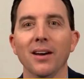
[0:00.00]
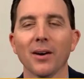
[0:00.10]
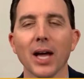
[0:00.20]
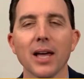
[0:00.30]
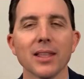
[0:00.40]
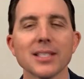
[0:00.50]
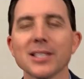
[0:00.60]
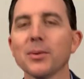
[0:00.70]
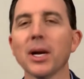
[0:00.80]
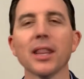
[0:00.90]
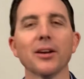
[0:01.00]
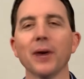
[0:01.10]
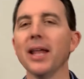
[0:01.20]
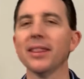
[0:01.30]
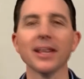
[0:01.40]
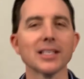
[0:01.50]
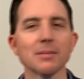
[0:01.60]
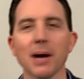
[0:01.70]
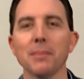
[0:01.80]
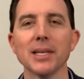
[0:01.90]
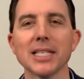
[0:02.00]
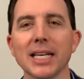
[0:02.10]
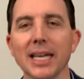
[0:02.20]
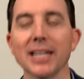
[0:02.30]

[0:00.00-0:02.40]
Okay, this is one of the great things about BusyKid